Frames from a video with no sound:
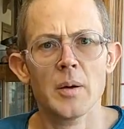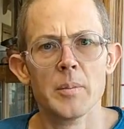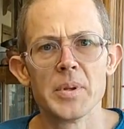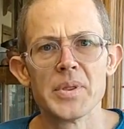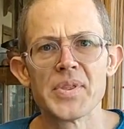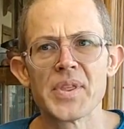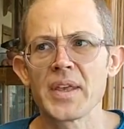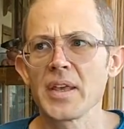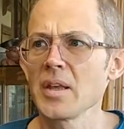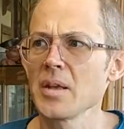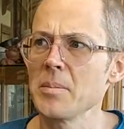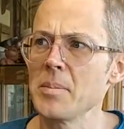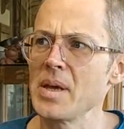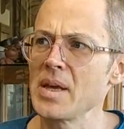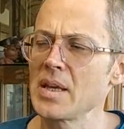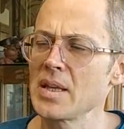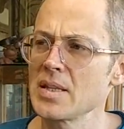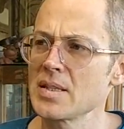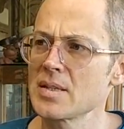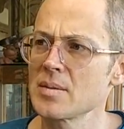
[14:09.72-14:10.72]
been thinking of
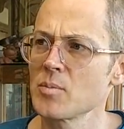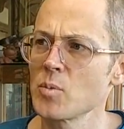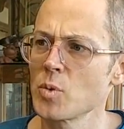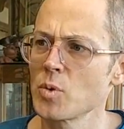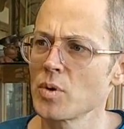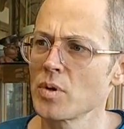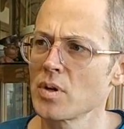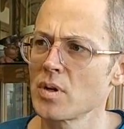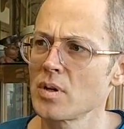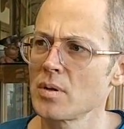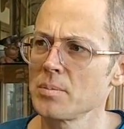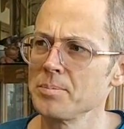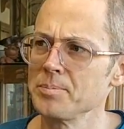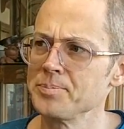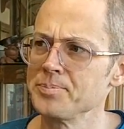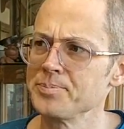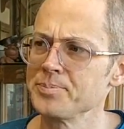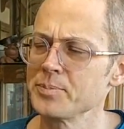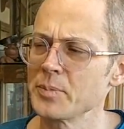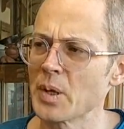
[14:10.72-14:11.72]
making some more
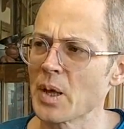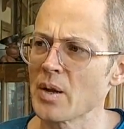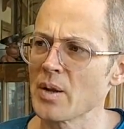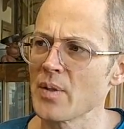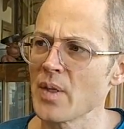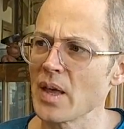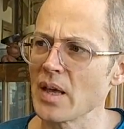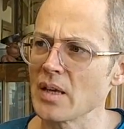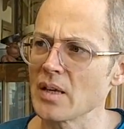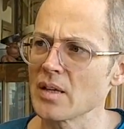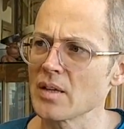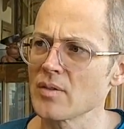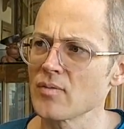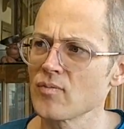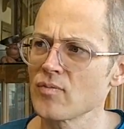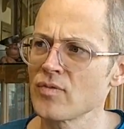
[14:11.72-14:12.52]
kind of like,